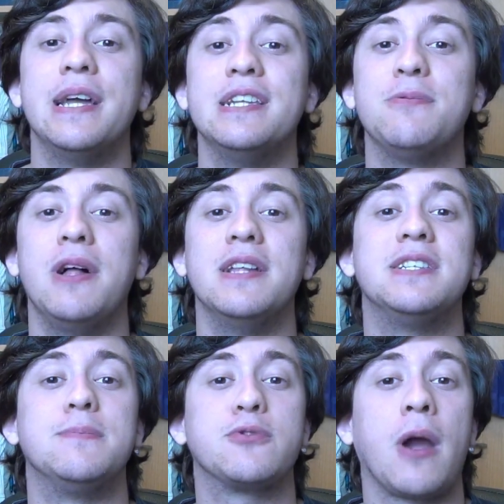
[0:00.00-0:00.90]
as well as
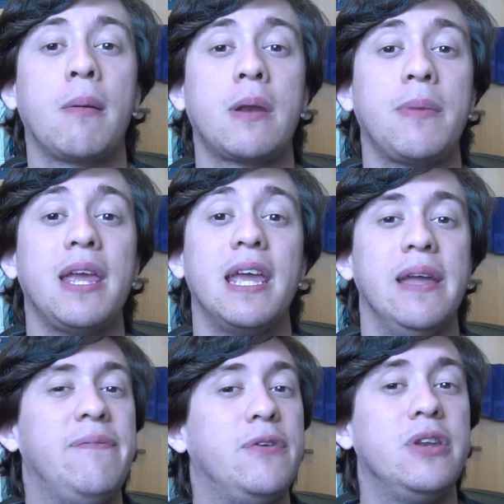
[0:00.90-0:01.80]
subscribing to me
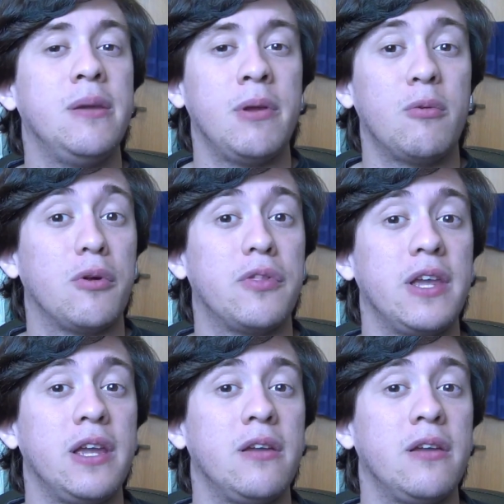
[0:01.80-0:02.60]
if you deem me worthy,